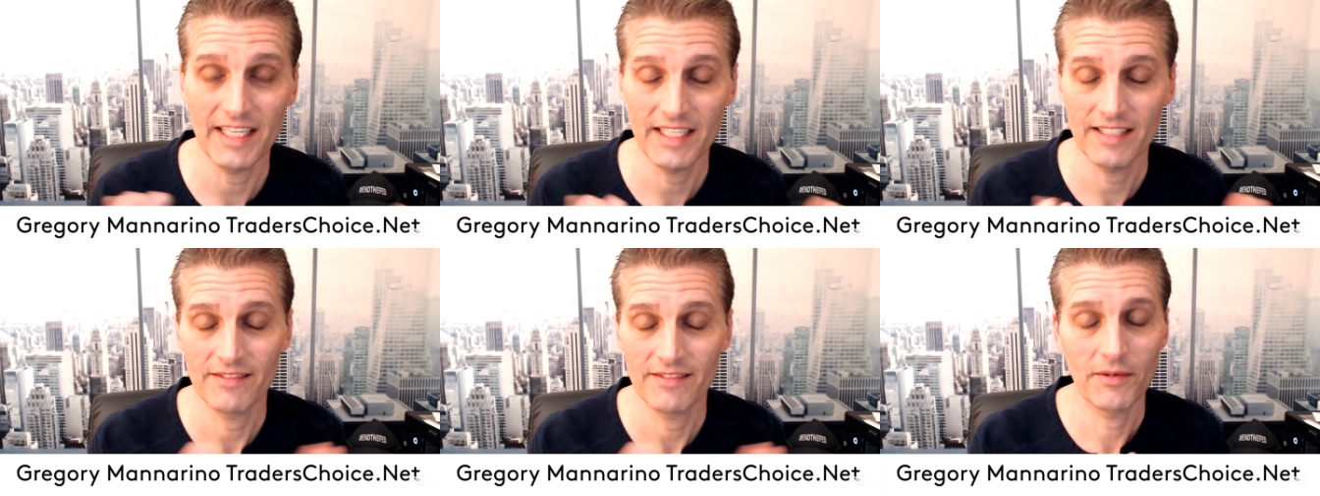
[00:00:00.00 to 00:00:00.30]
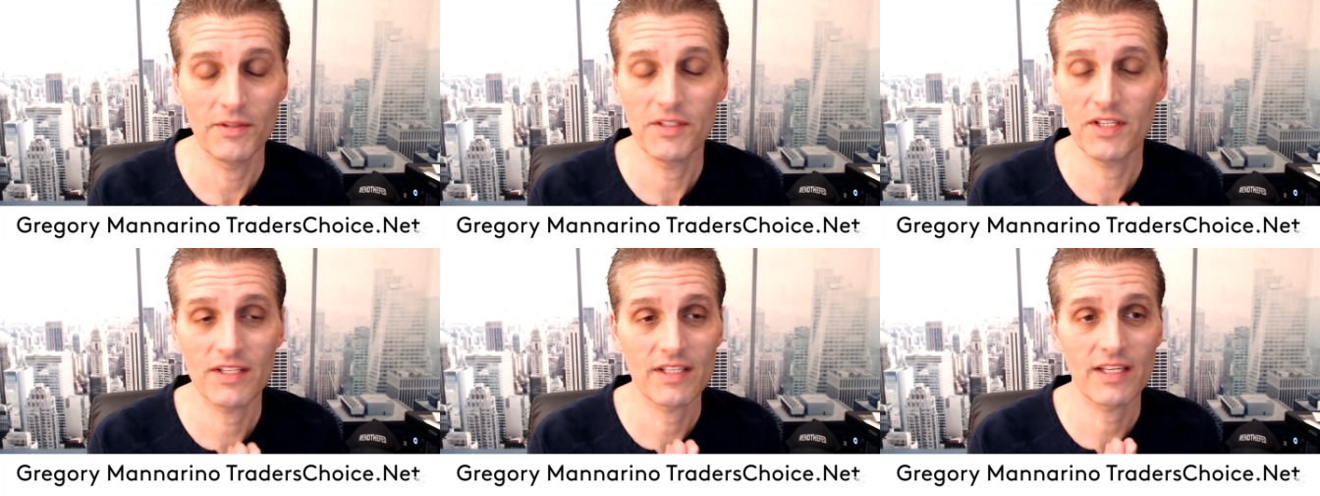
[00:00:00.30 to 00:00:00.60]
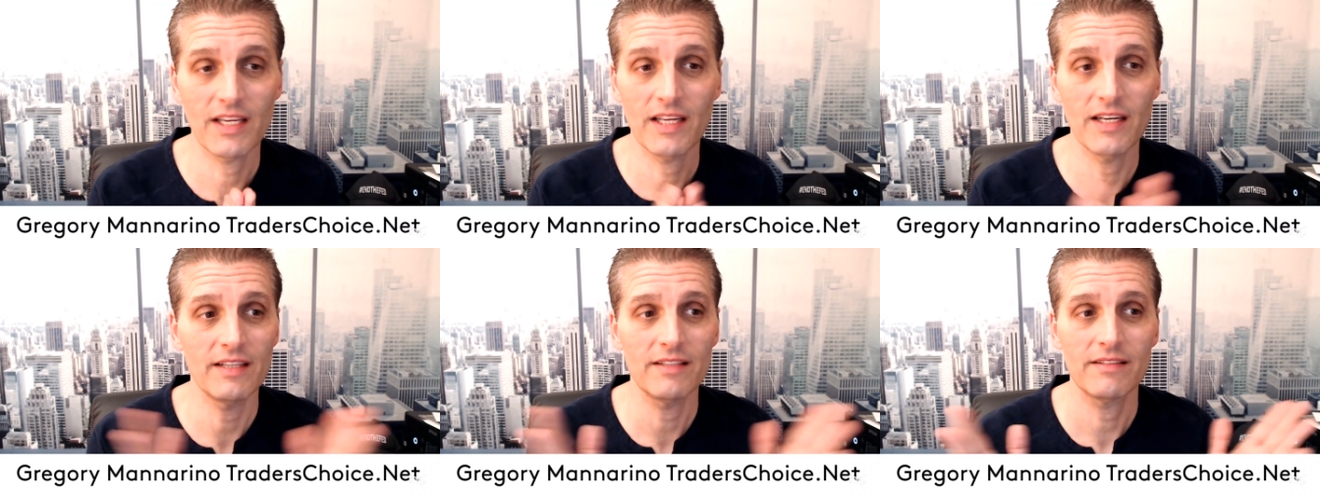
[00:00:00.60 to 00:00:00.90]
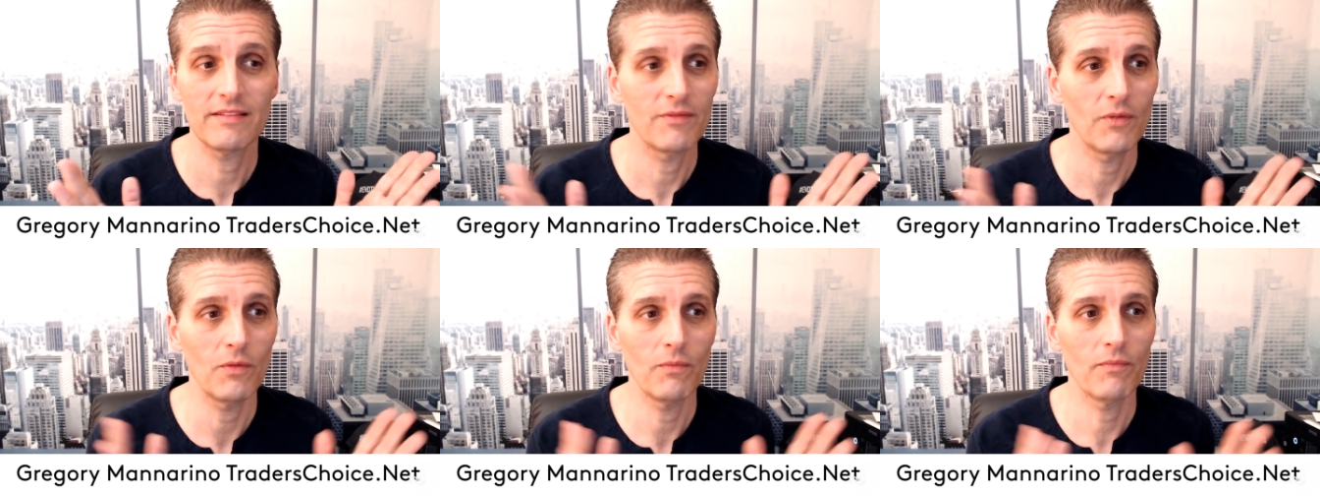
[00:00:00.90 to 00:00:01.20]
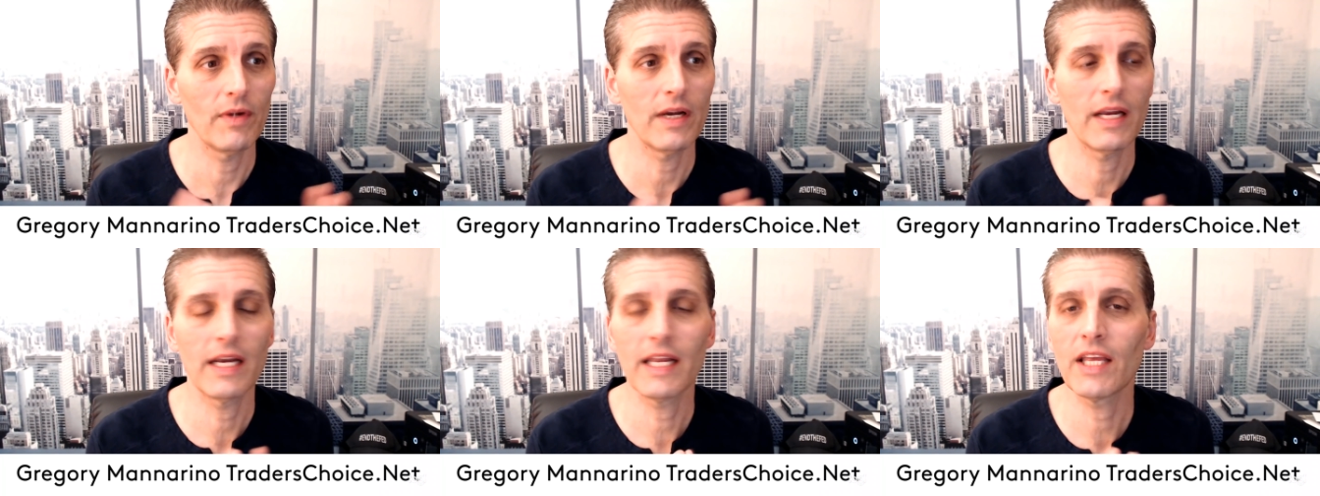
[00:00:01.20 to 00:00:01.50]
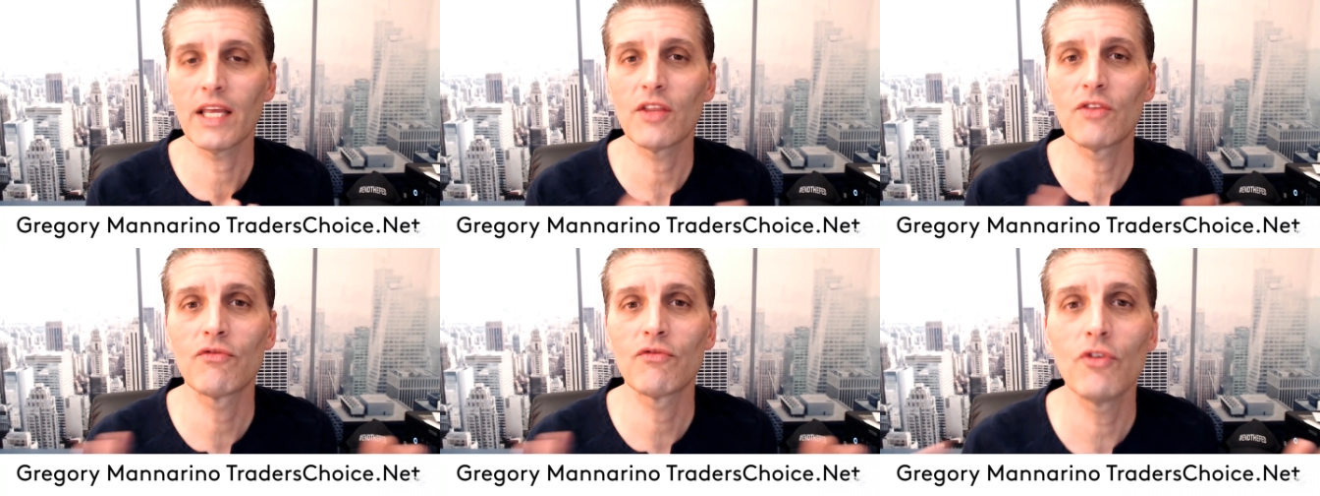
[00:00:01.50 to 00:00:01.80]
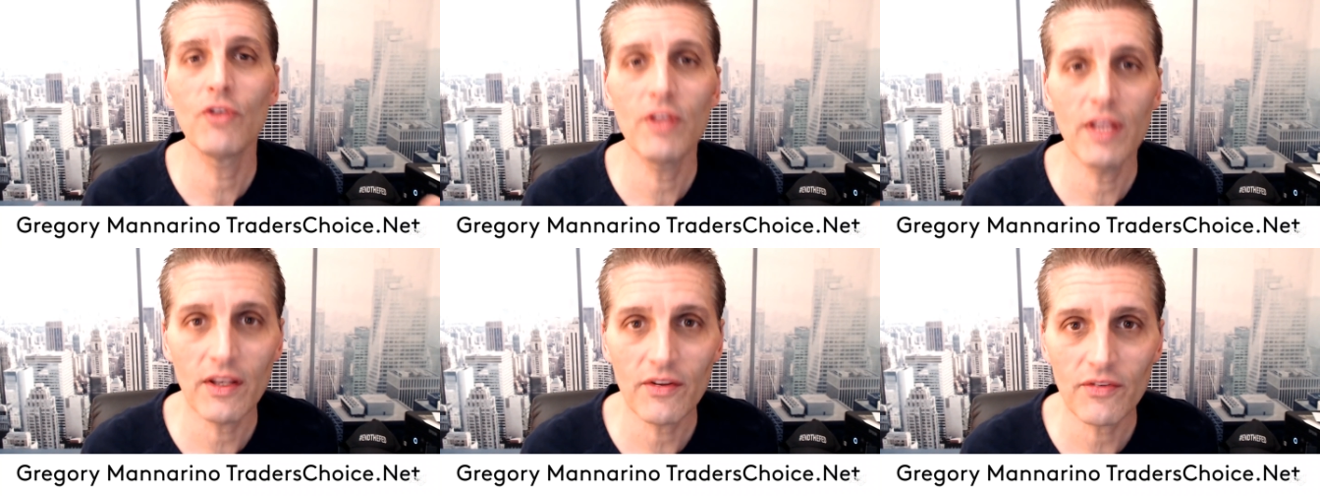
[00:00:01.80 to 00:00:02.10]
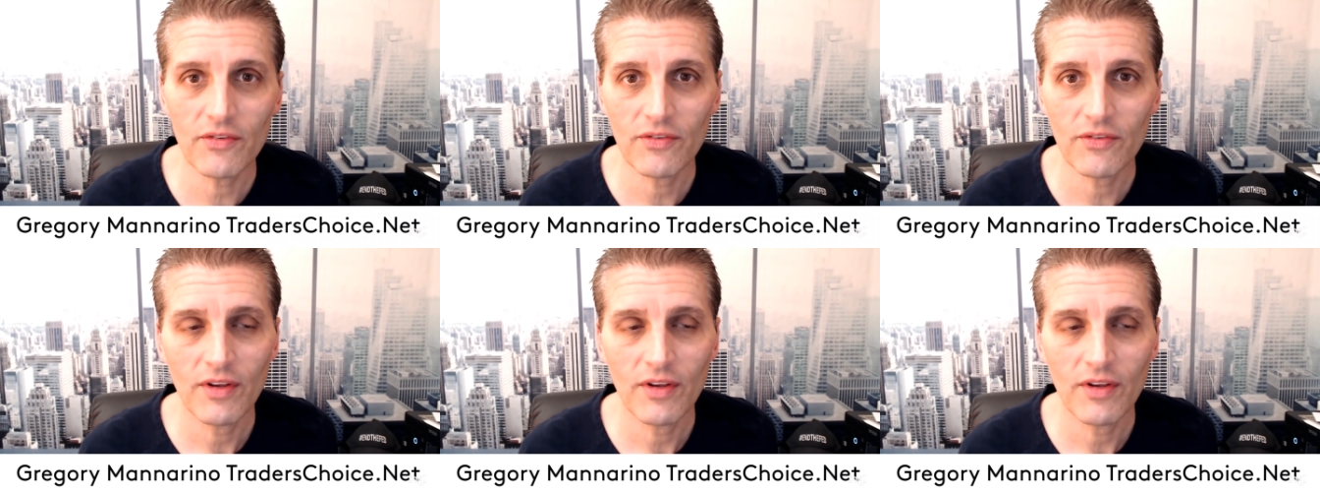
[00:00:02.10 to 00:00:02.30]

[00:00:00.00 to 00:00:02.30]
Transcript: We're just gonna we're gonna get through this